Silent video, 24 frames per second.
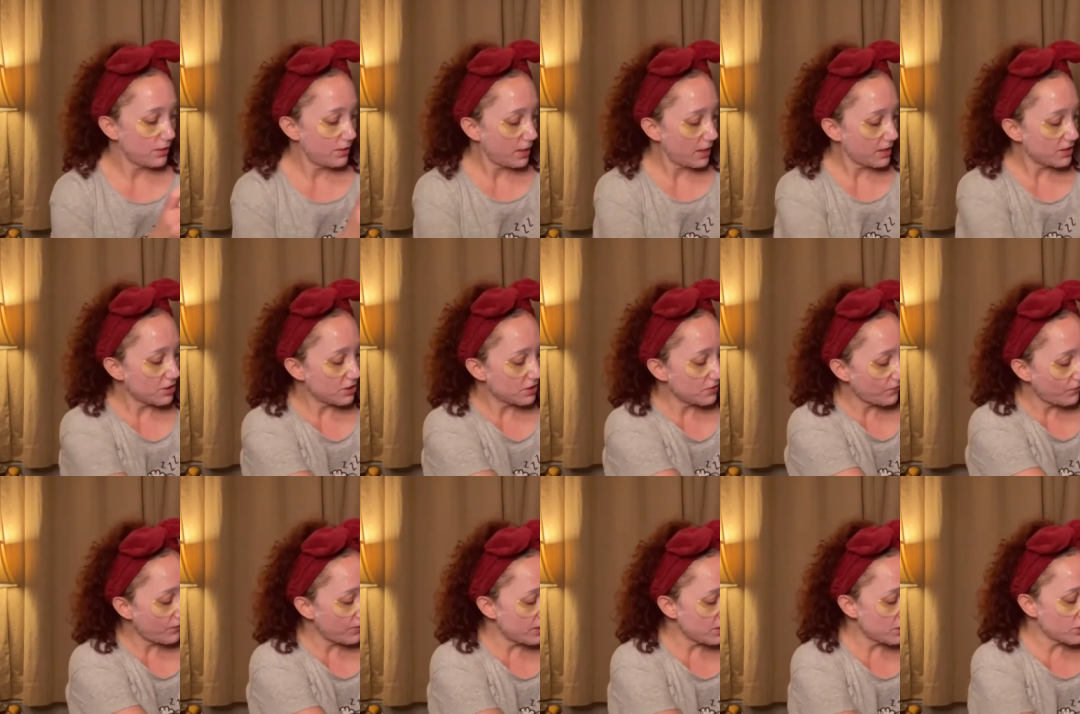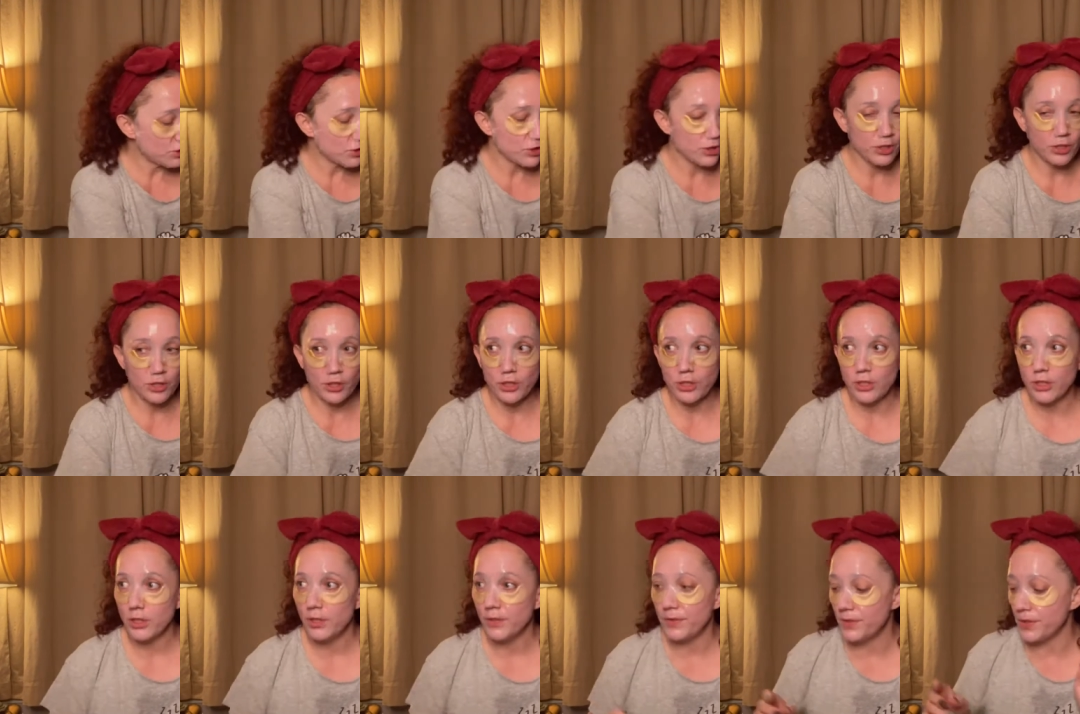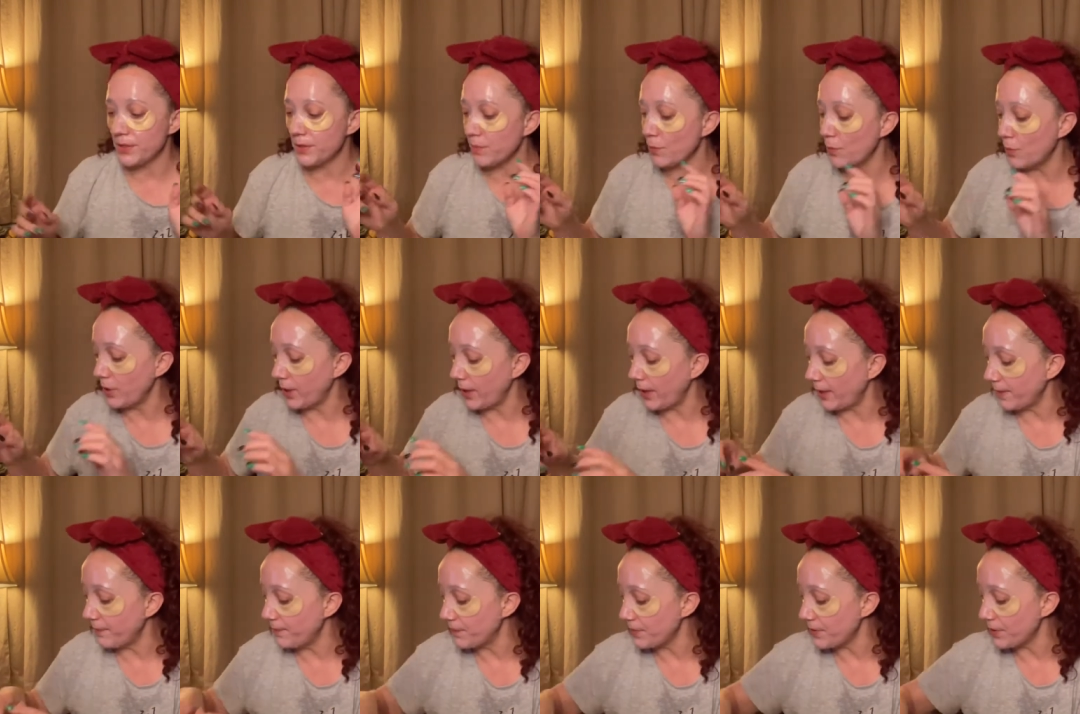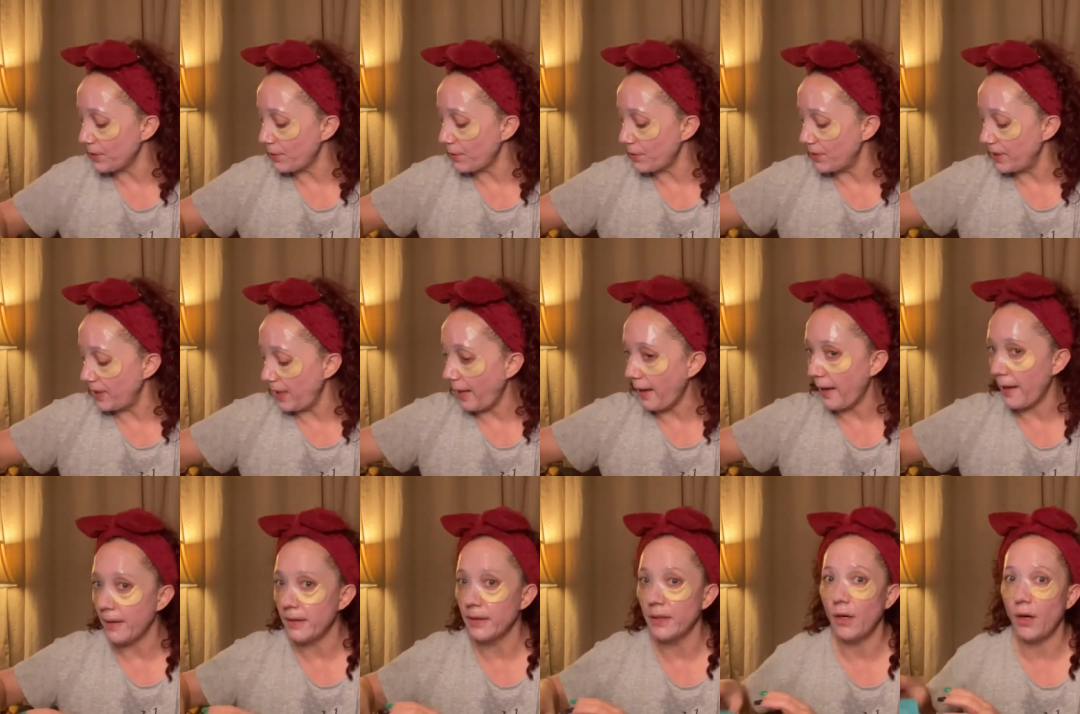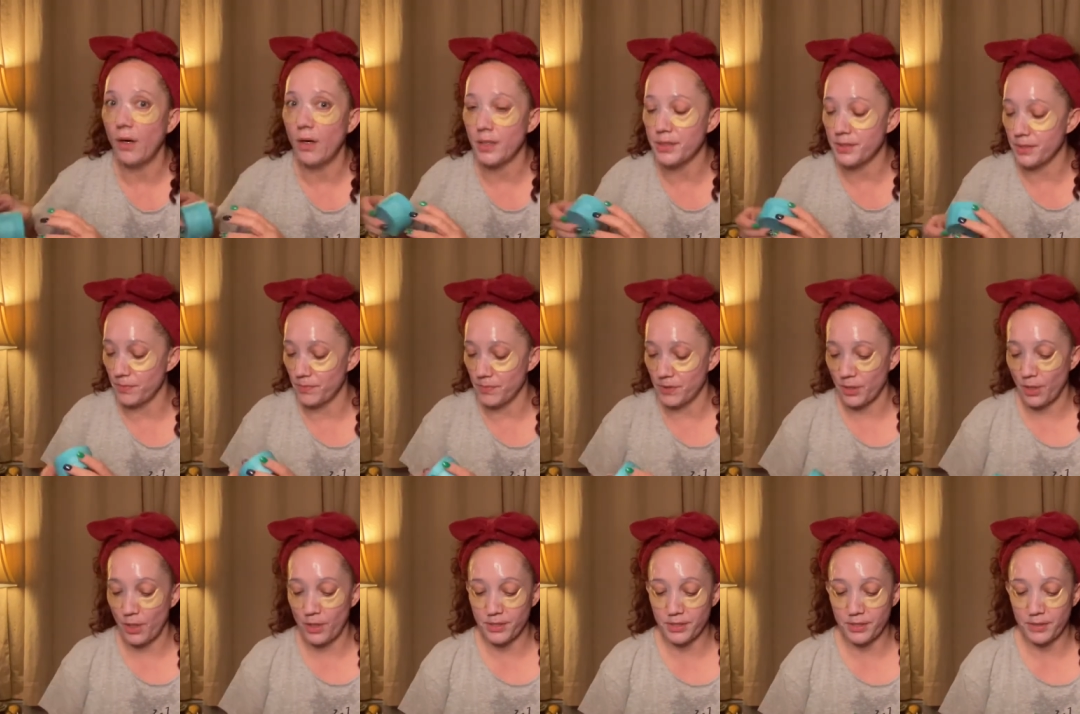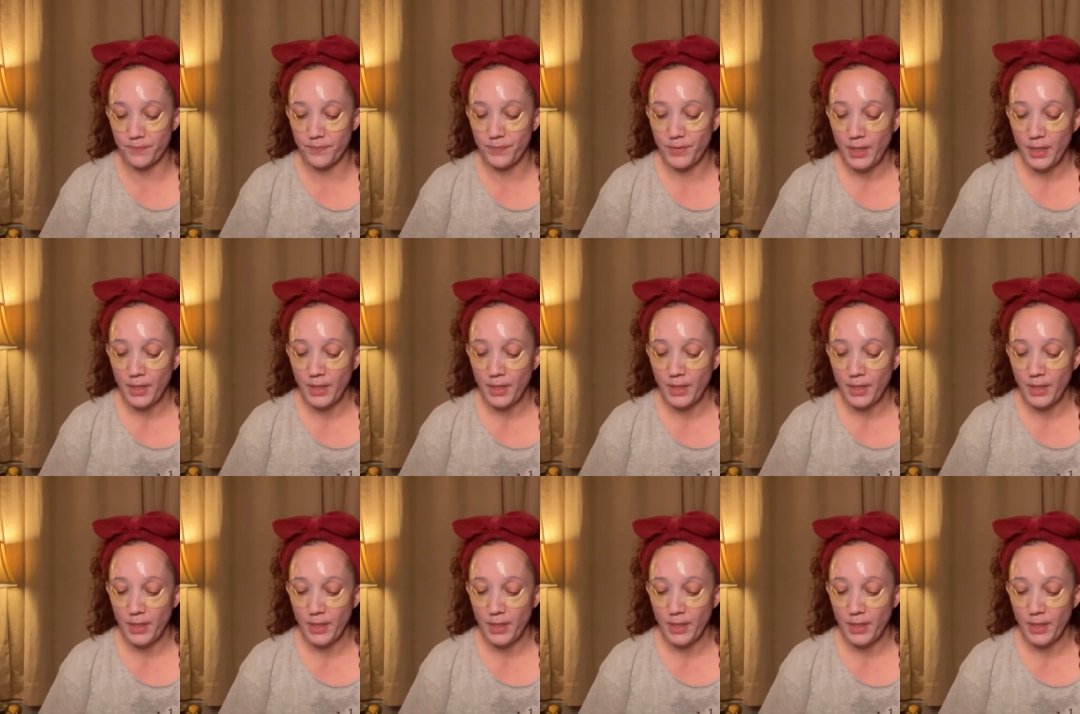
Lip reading: I just finished her this morning. So yeah, awesome sauce.